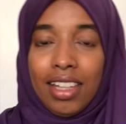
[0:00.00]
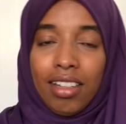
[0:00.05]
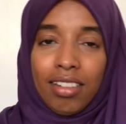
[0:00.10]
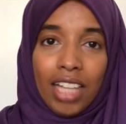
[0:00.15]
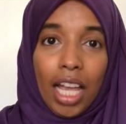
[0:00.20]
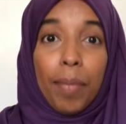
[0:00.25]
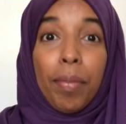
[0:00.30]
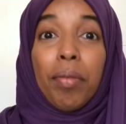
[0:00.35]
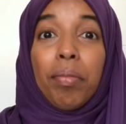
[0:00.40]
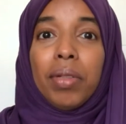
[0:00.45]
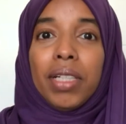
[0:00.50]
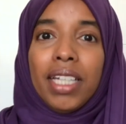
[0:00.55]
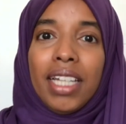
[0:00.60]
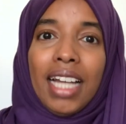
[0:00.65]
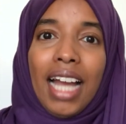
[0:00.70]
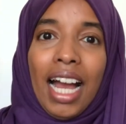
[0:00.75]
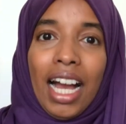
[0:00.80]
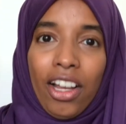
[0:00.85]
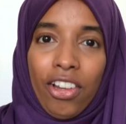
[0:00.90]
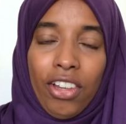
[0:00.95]
type of bleeding
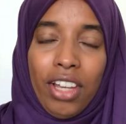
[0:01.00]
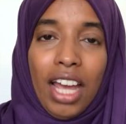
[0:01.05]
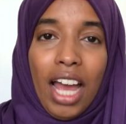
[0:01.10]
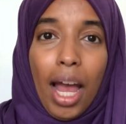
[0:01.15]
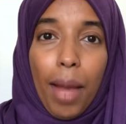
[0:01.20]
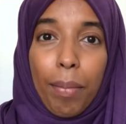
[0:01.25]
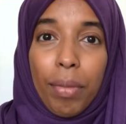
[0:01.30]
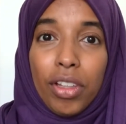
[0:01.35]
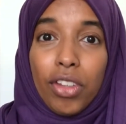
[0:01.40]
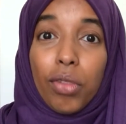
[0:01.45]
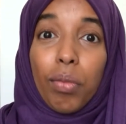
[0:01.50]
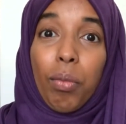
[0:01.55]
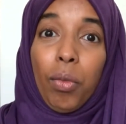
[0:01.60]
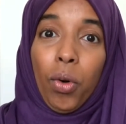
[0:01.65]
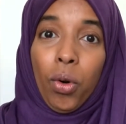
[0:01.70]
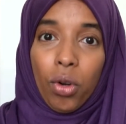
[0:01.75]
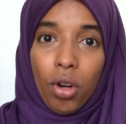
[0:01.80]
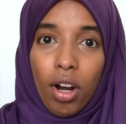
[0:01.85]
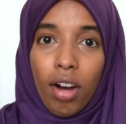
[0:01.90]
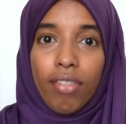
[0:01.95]
actually happens
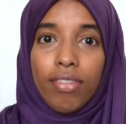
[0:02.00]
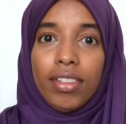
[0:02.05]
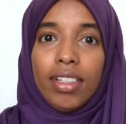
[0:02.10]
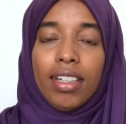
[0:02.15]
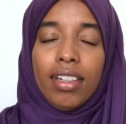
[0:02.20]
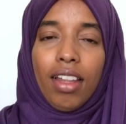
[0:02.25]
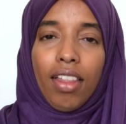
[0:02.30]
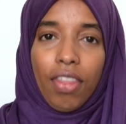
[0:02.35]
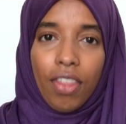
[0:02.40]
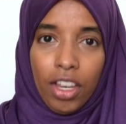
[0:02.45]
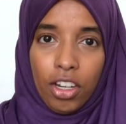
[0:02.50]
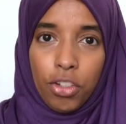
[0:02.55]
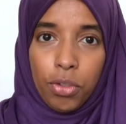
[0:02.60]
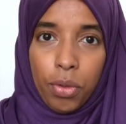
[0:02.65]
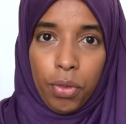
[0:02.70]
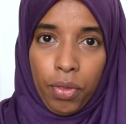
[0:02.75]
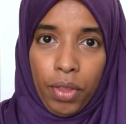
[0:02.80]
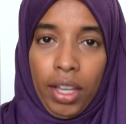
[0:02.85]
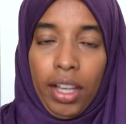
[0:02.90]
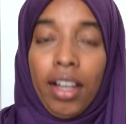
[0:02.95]
more often than you
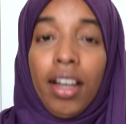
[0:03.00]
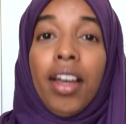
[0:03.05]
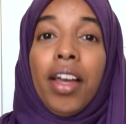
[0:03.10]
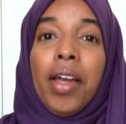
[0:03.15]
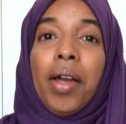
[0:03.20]
think.